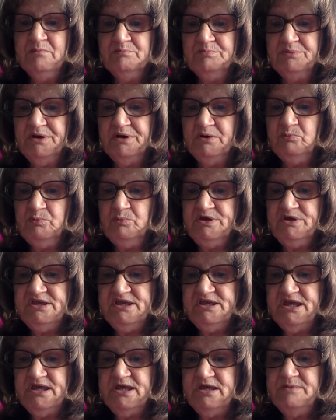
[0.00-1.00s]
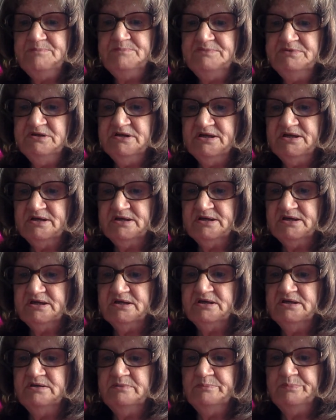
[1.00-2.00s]
But we keep
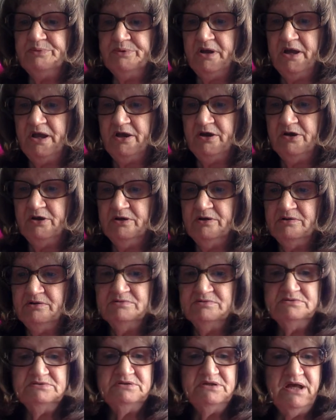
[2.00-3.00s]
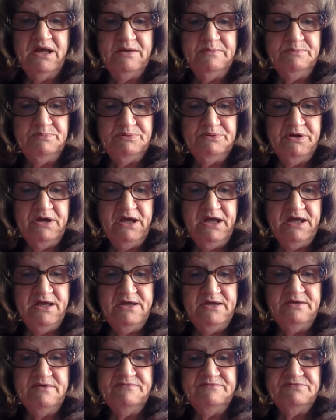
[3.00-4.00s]
Nick in prayer and
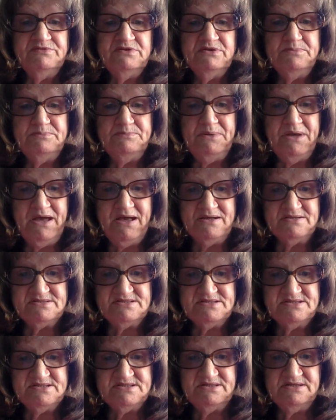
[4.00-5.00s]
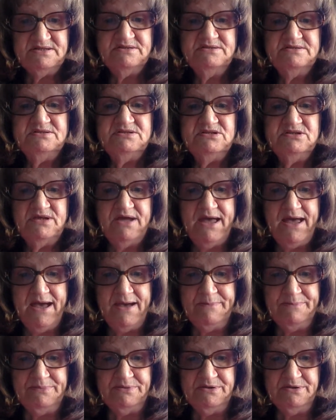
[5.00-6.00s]
pray for the best to
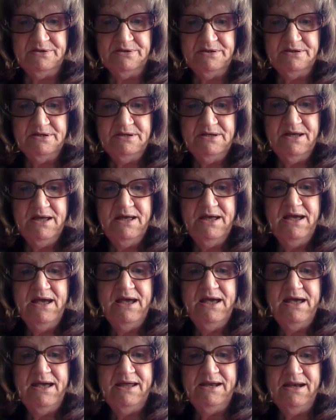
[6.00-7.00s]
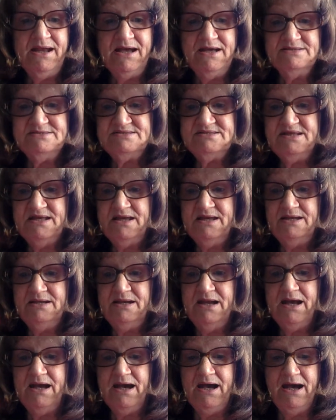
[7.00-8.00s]
happen. And I
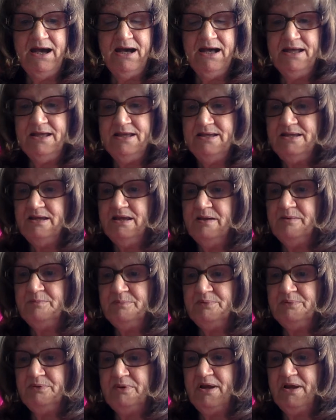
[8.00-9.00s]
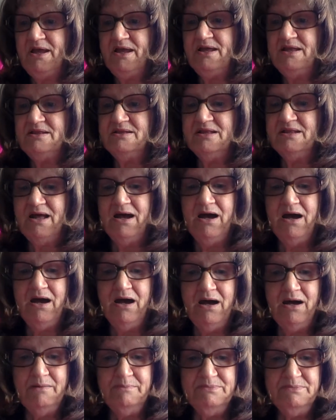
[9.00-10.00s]
said, I pray that
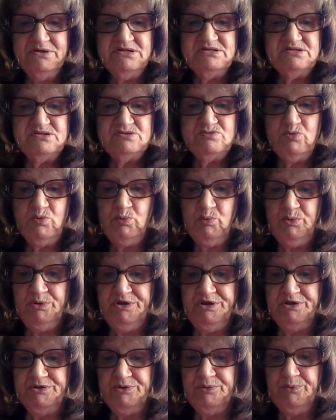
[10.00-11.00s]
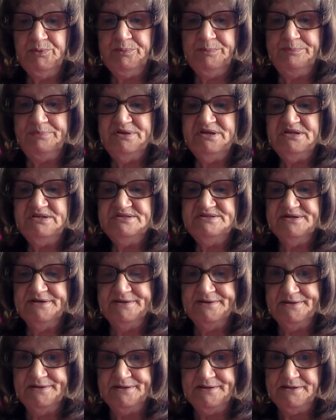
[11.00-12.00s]
Abba's will be
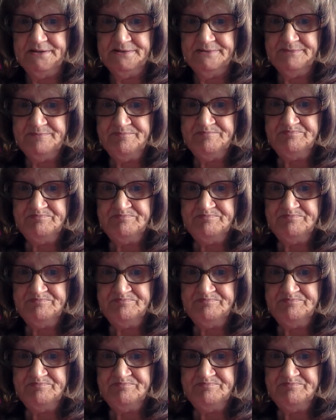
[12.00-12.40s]
done.